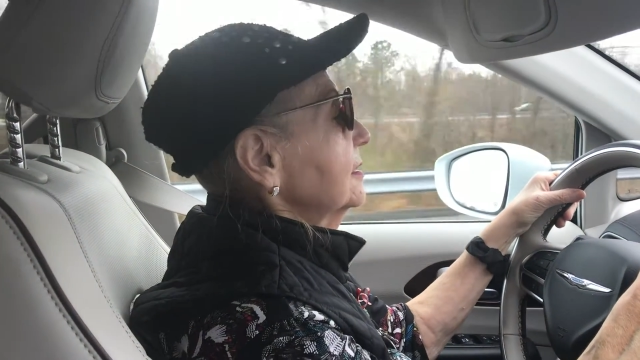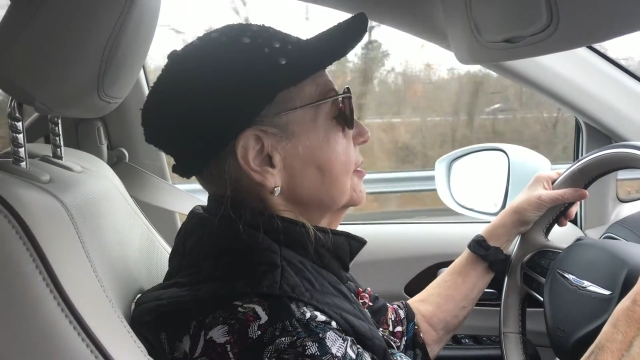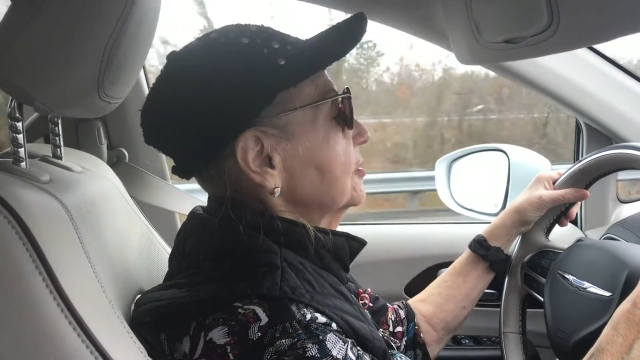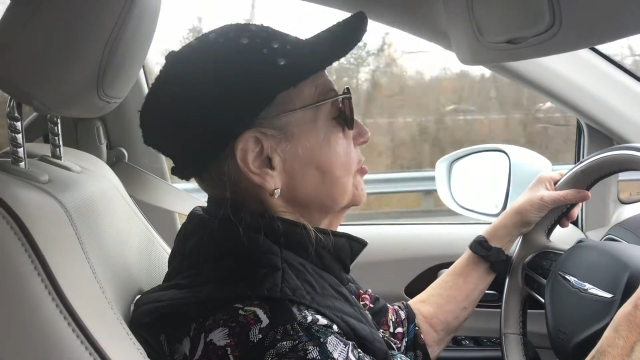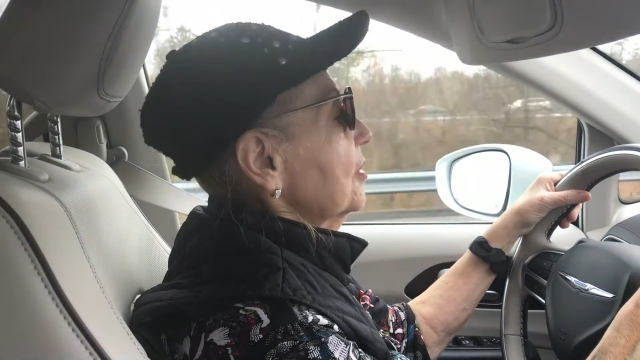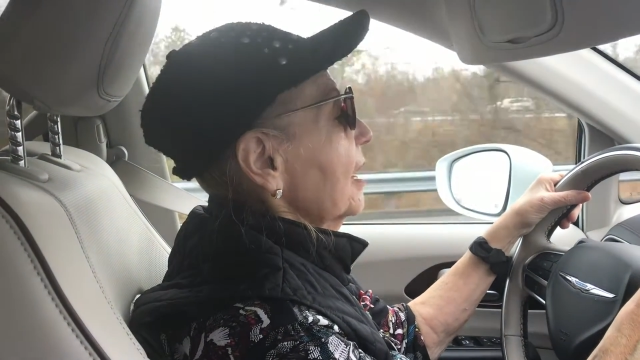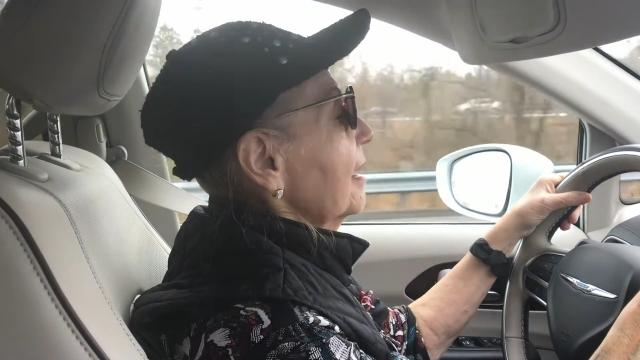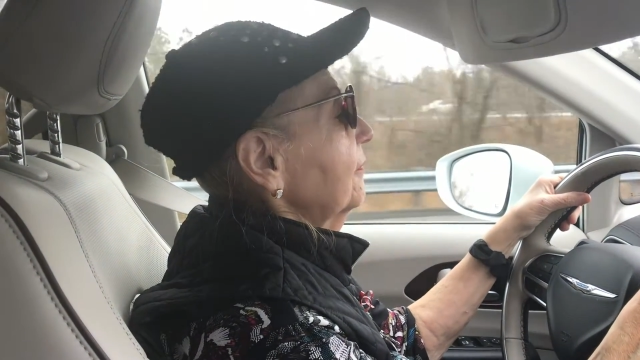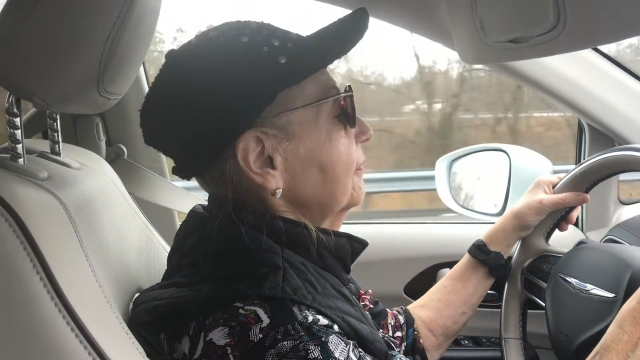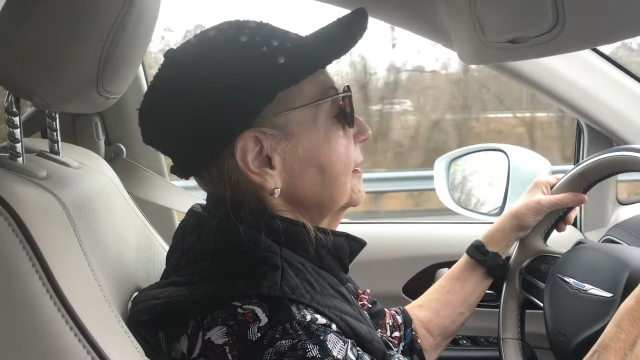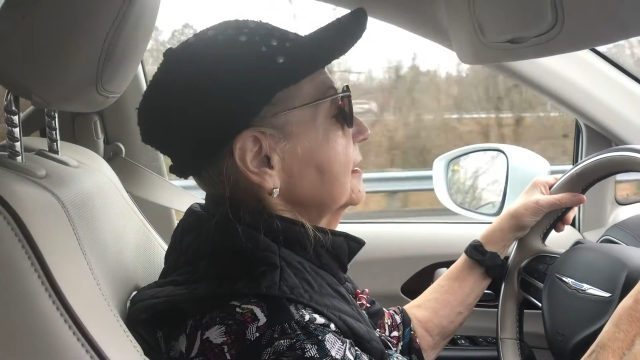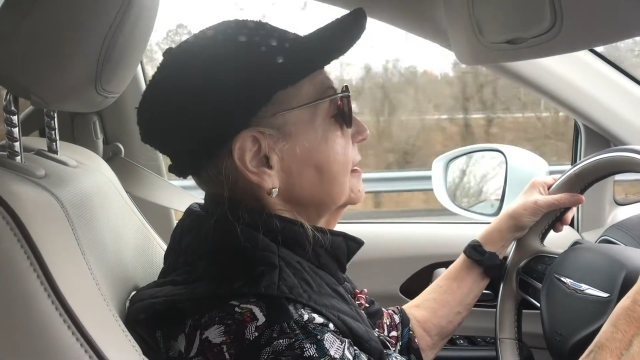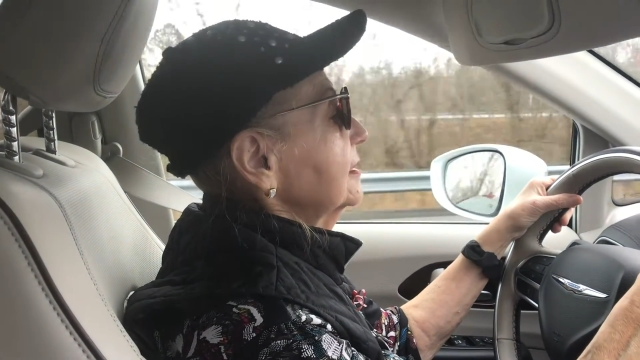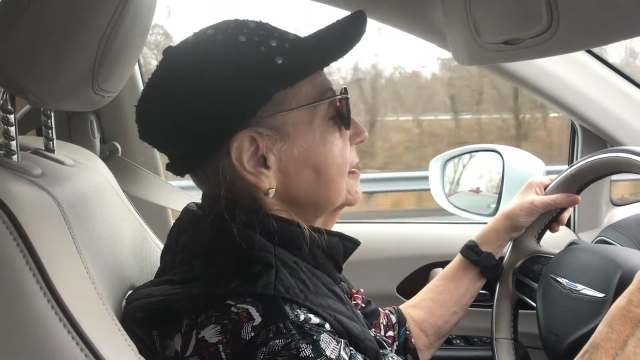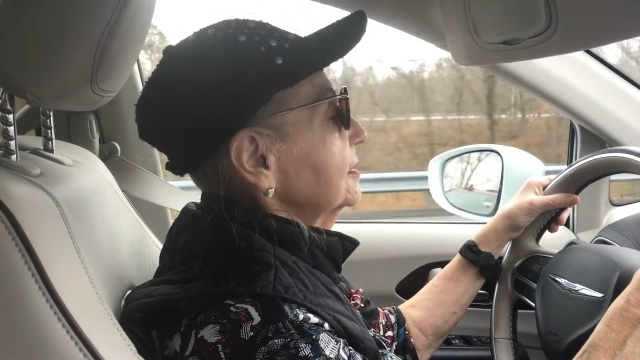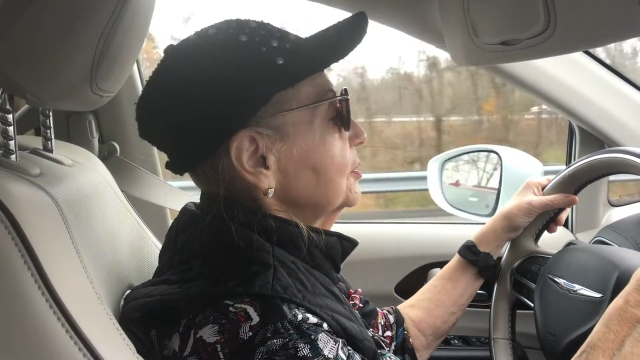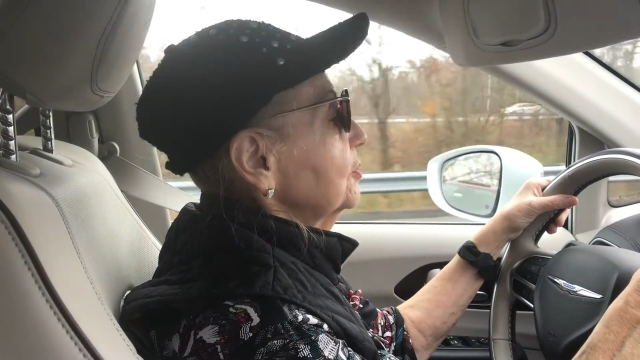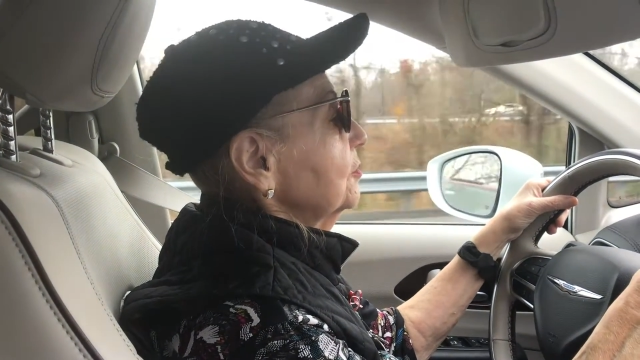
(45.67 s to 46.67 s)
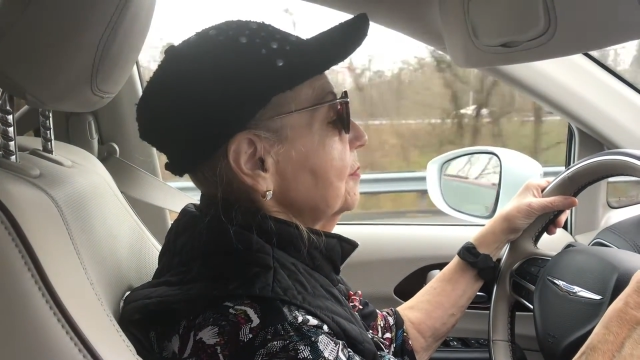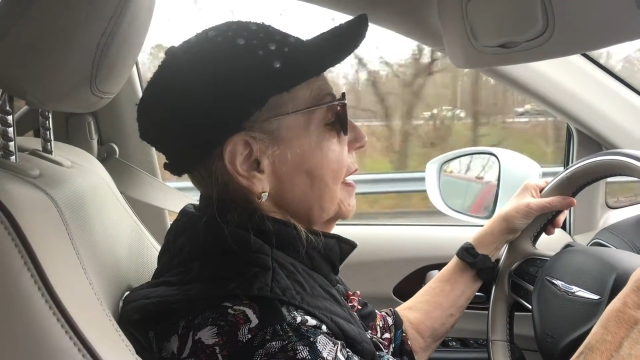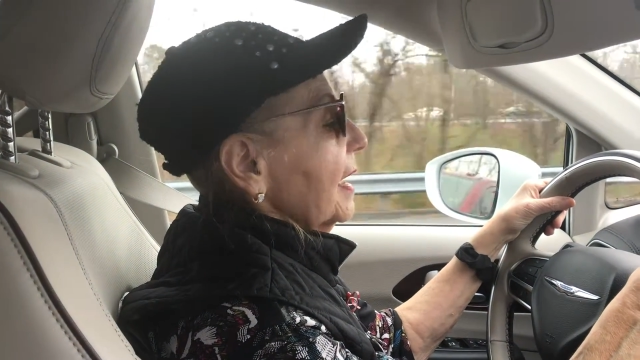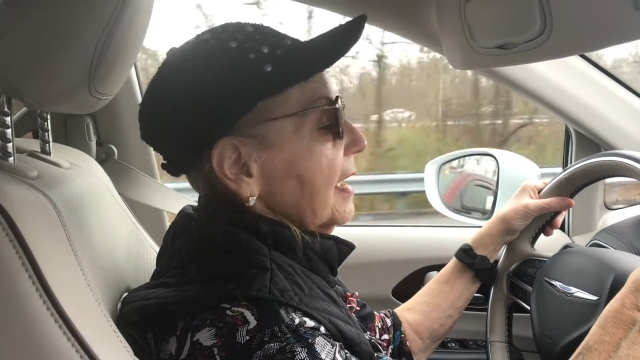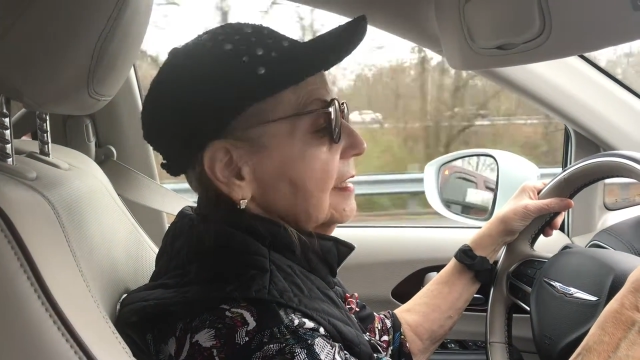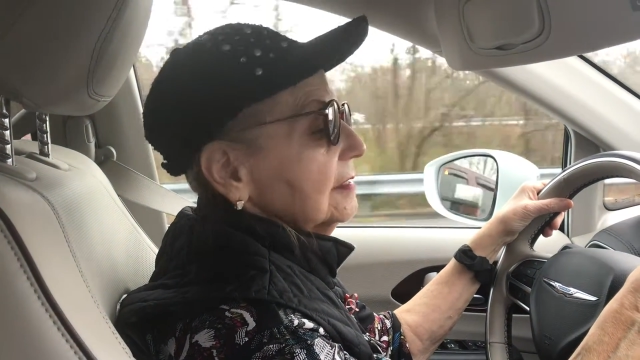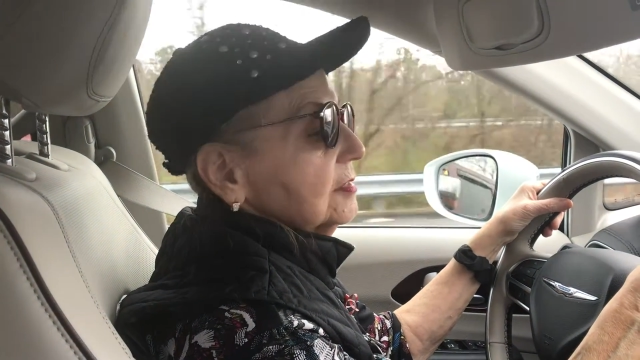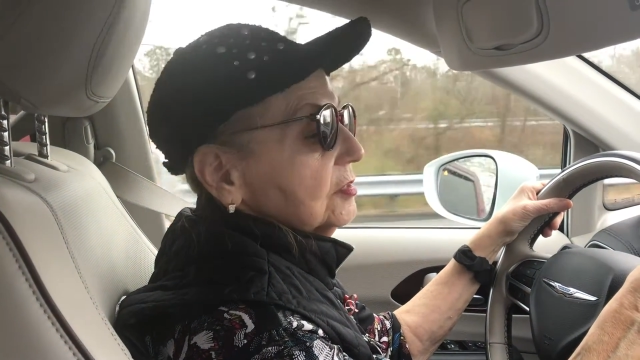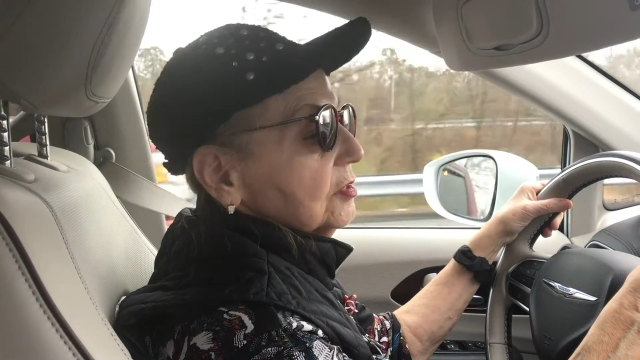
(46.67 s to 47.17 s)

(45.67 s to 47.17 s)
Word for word: The traffic isn't too bad.